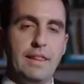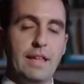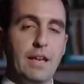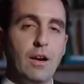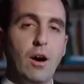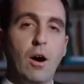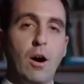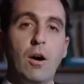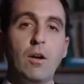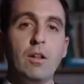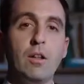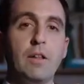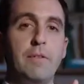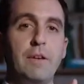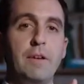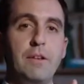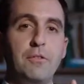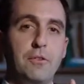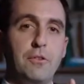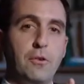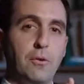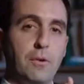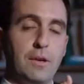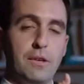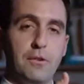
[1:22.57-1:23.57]
all of
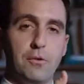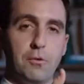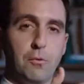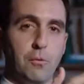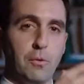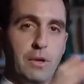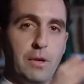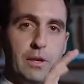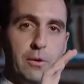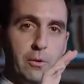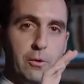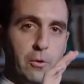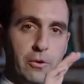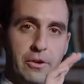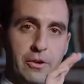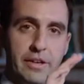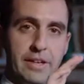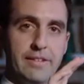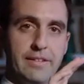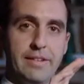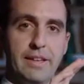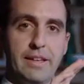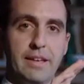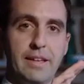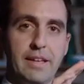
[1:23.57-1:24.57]
history is
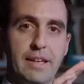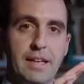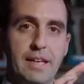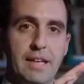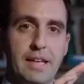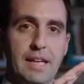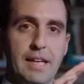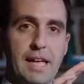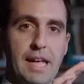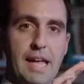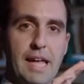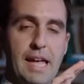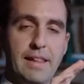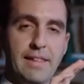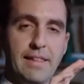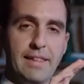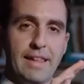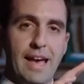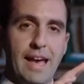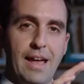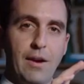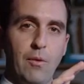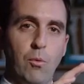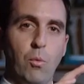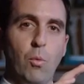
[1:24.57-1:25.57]
reoriented in
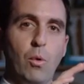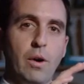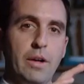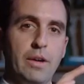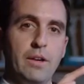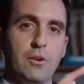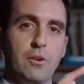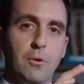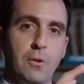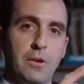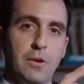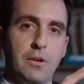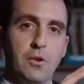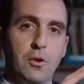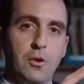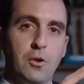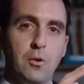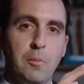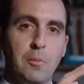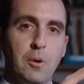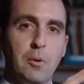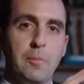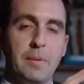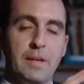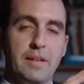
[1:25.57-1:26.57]
that one critical
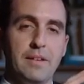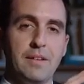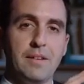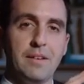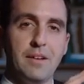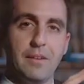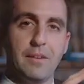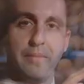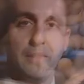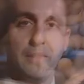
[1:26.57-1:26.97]
moment of the